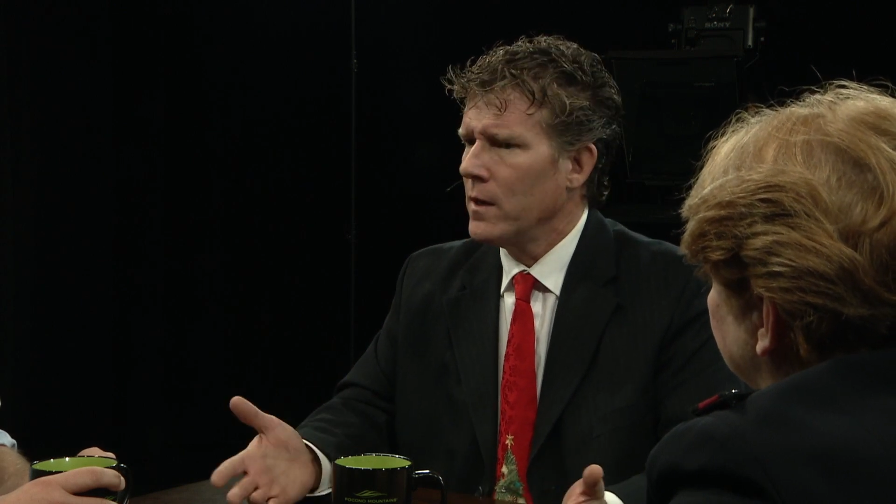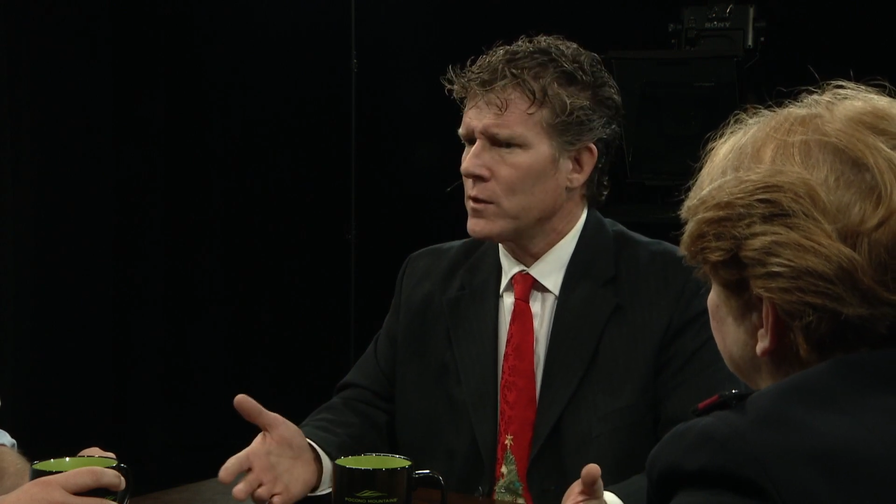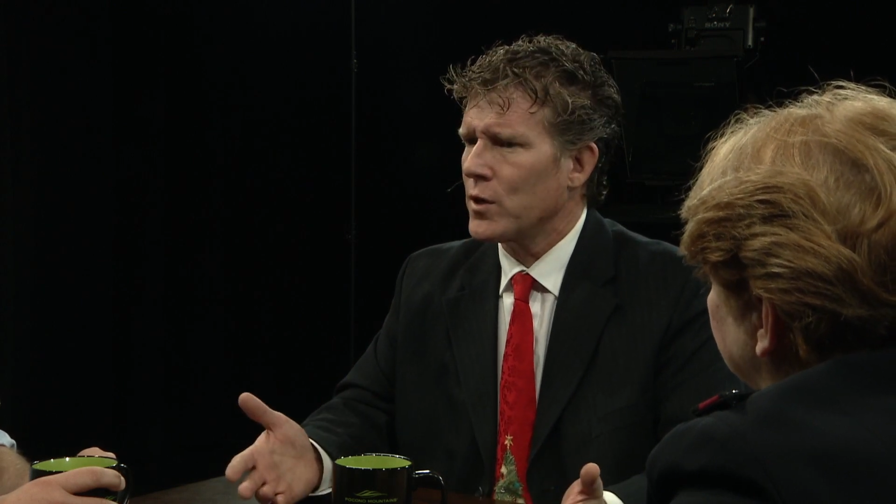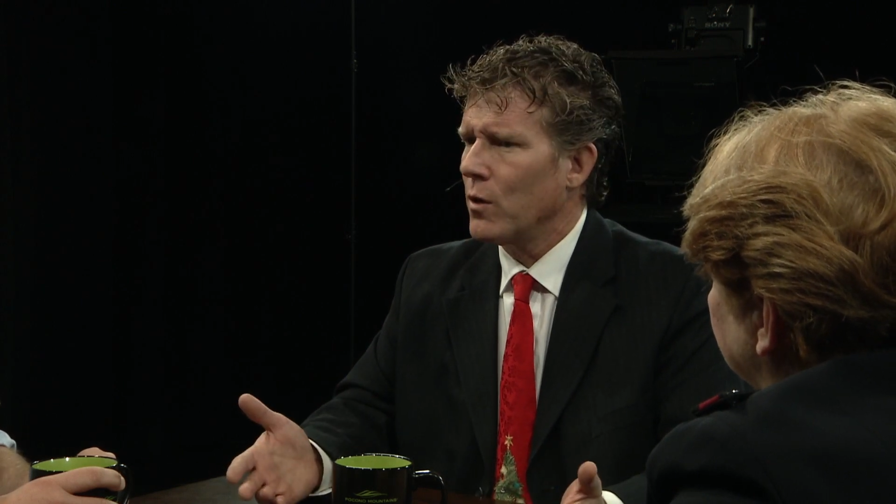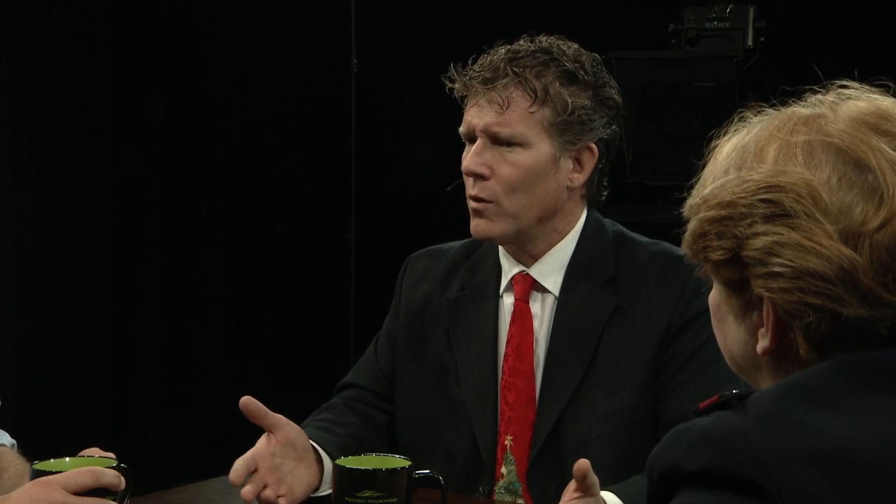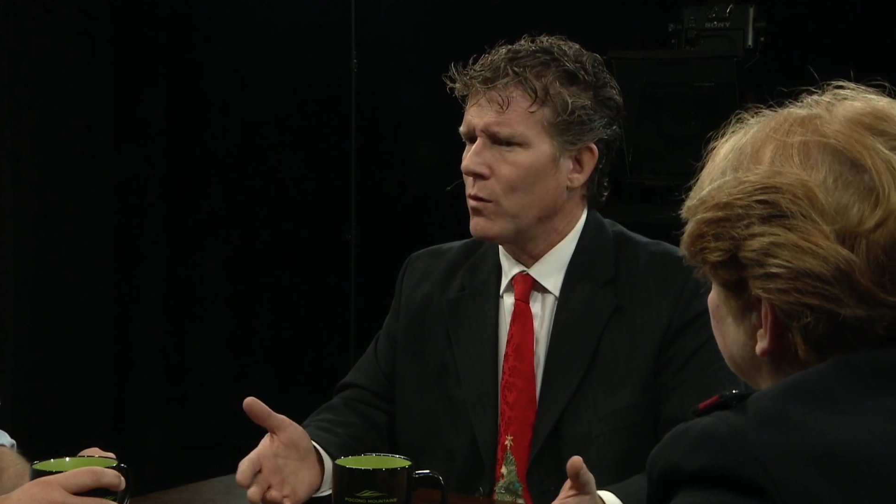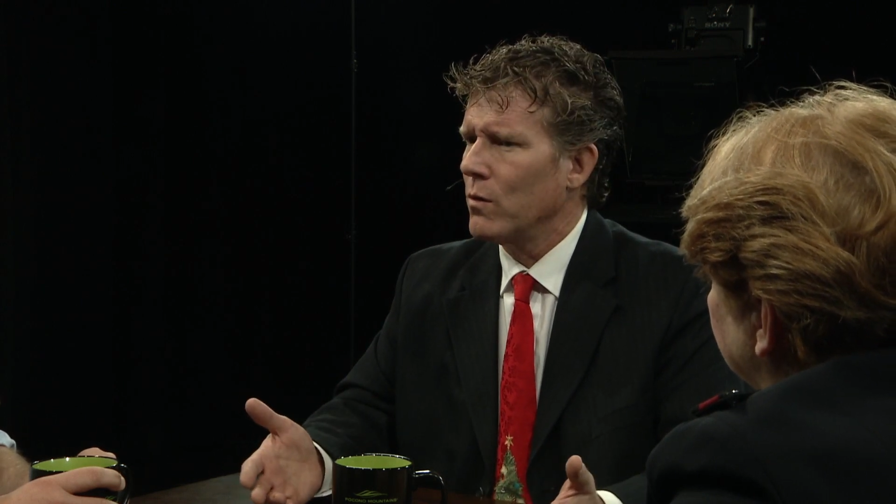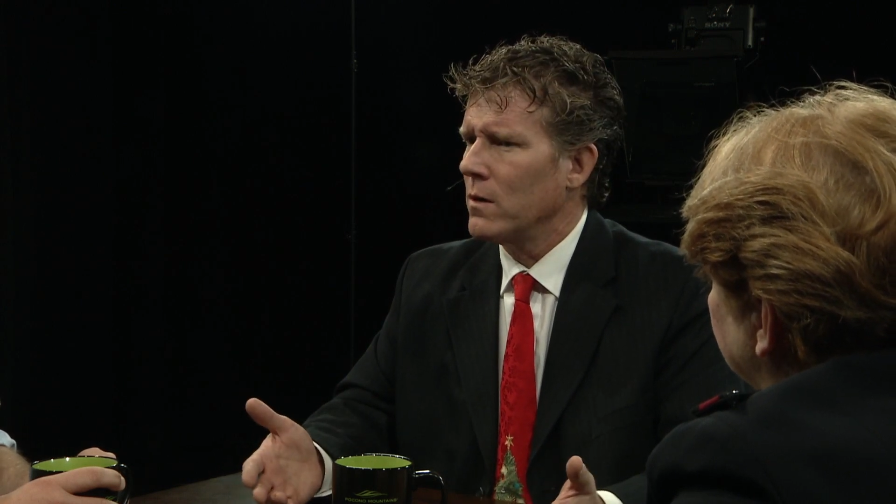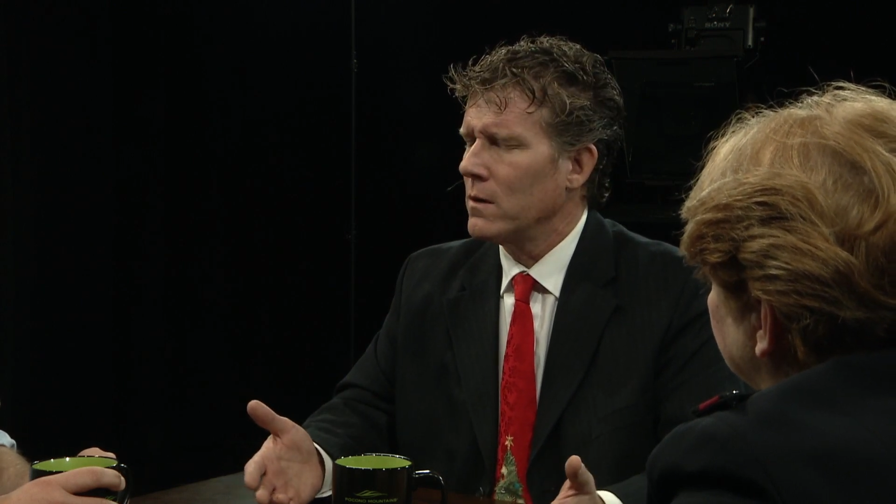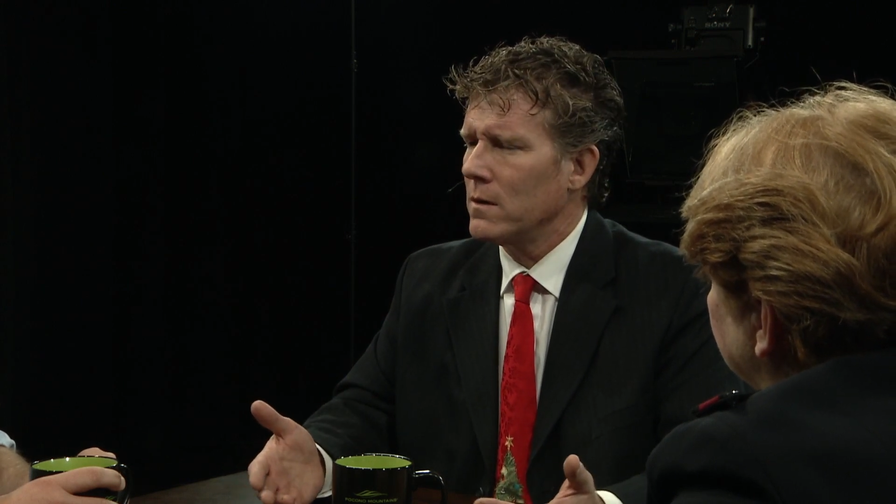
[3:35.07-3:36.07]
So,
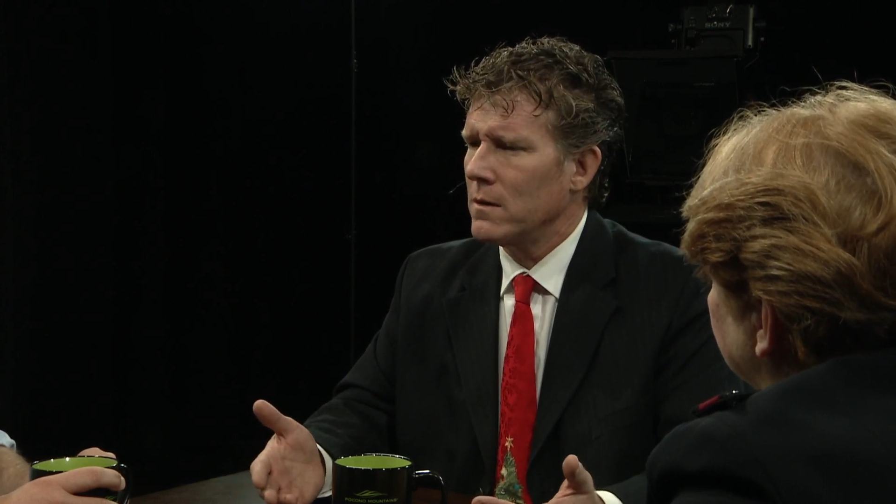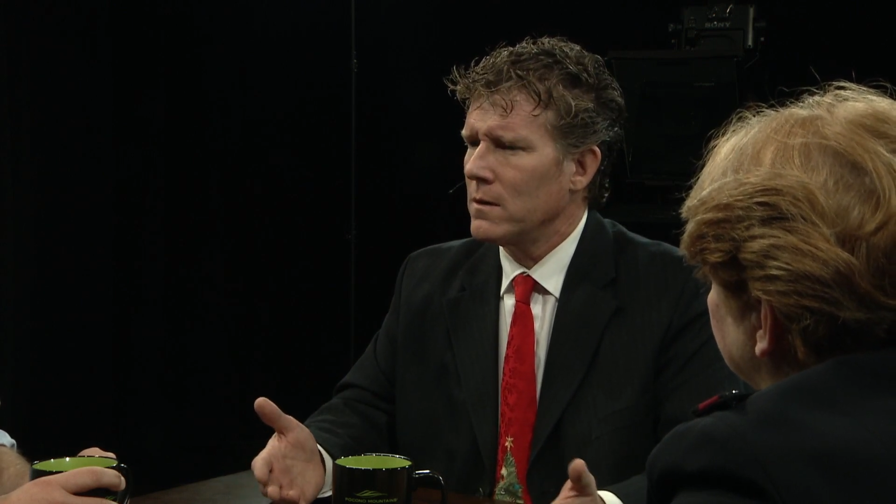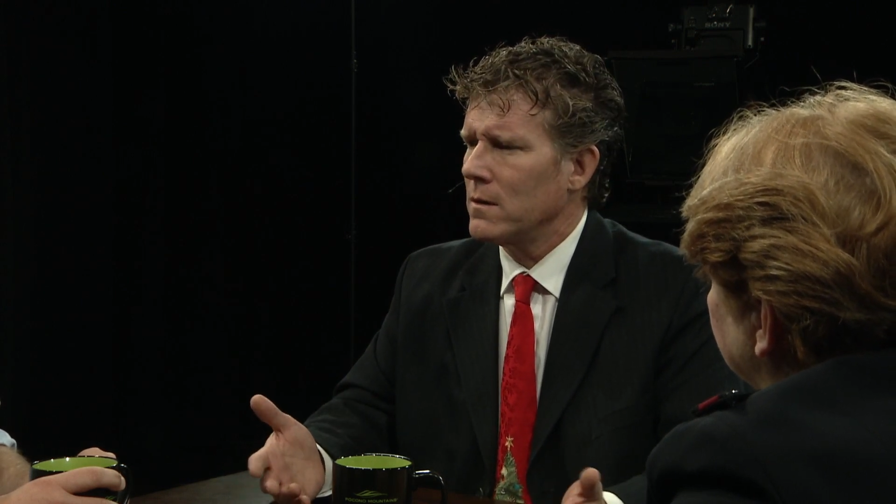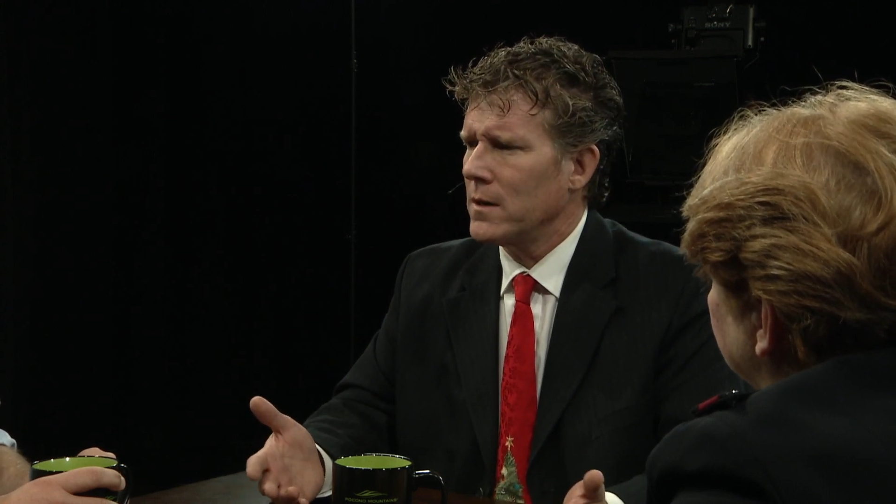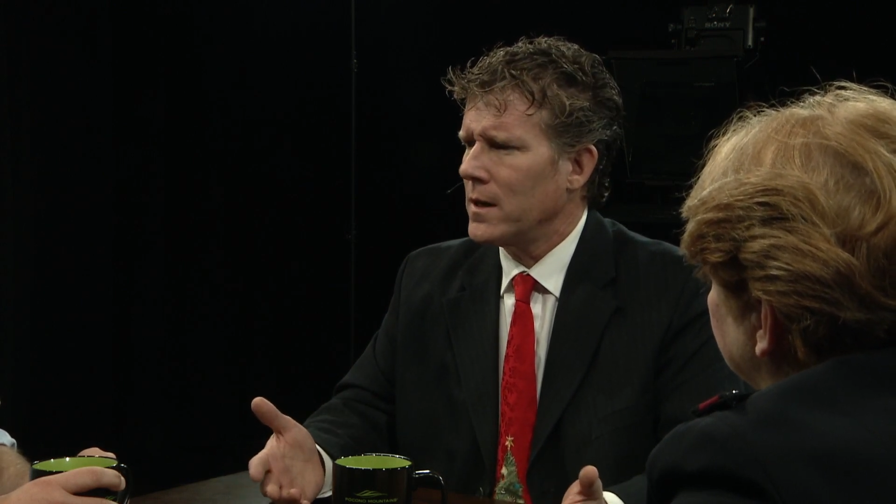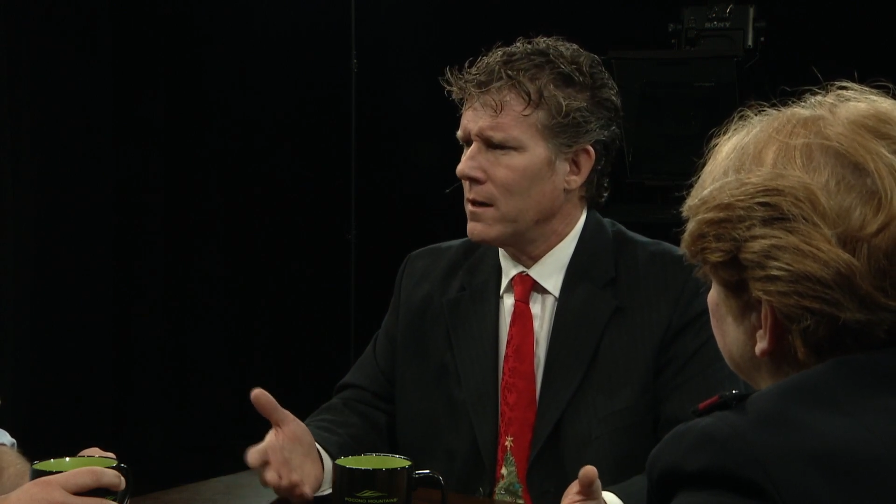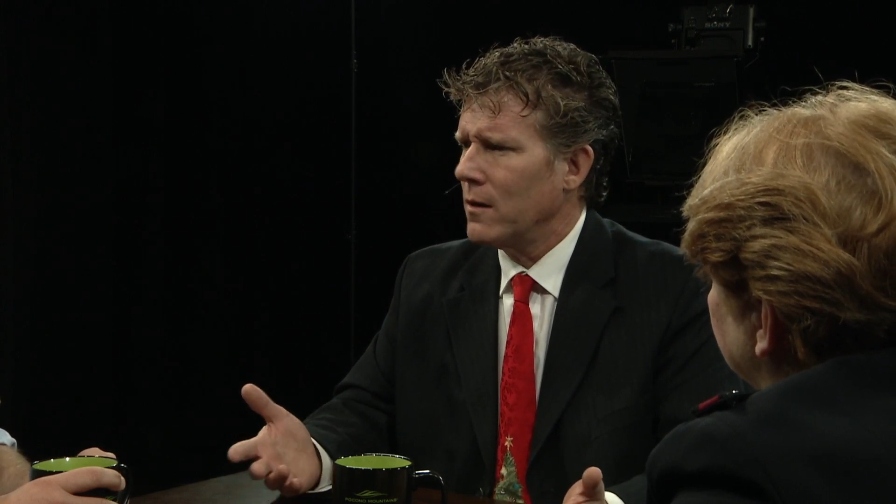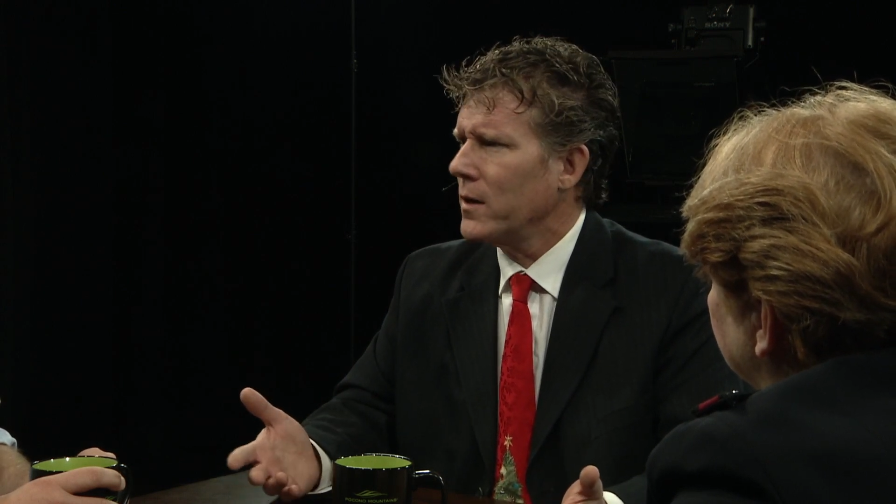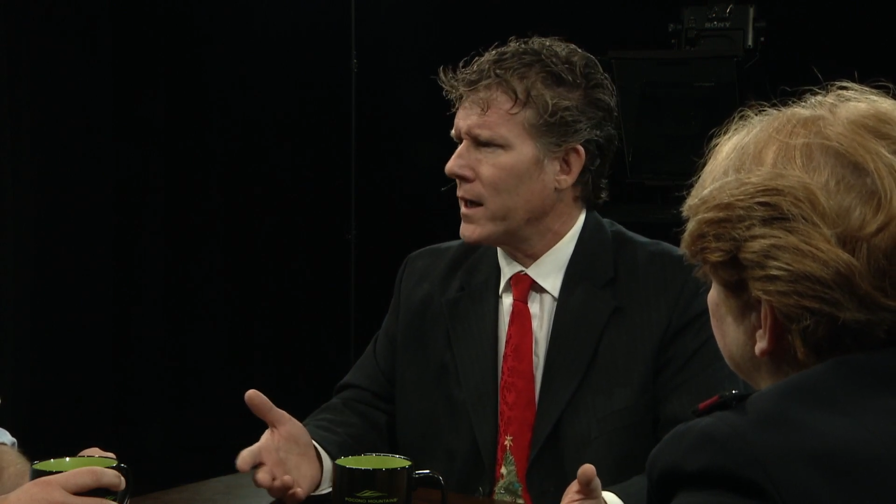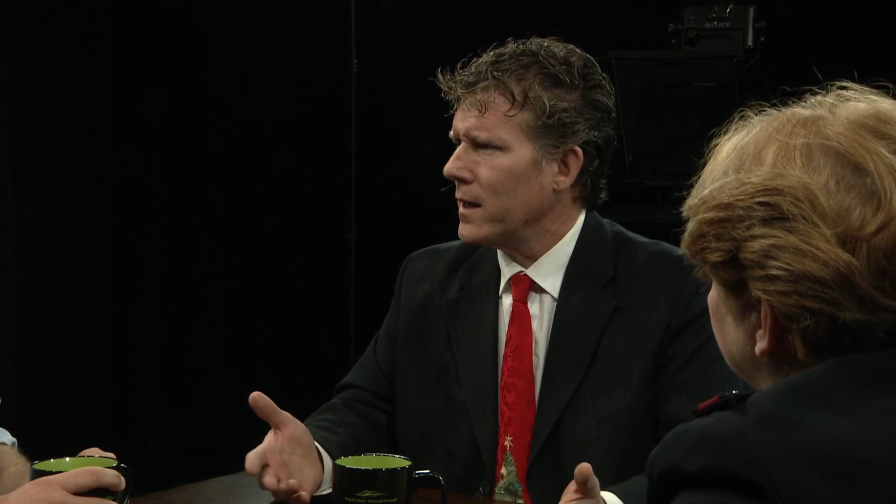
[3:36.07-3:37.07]

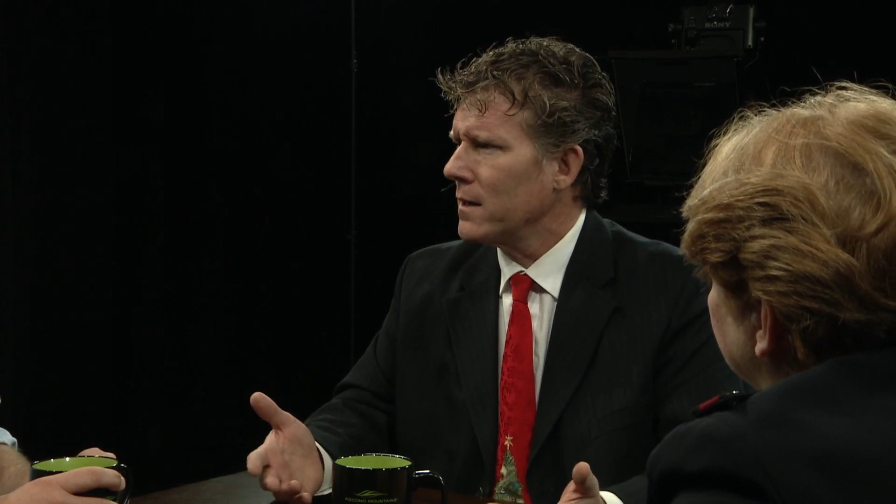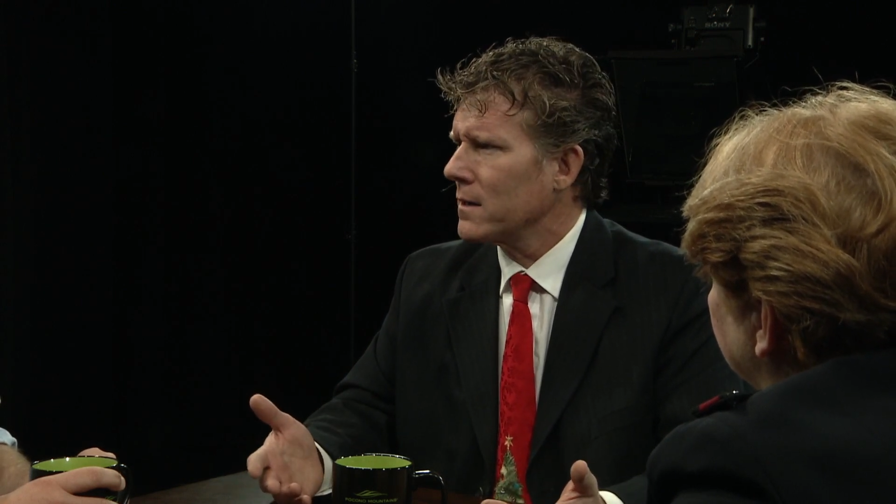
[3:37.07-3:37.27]
okay,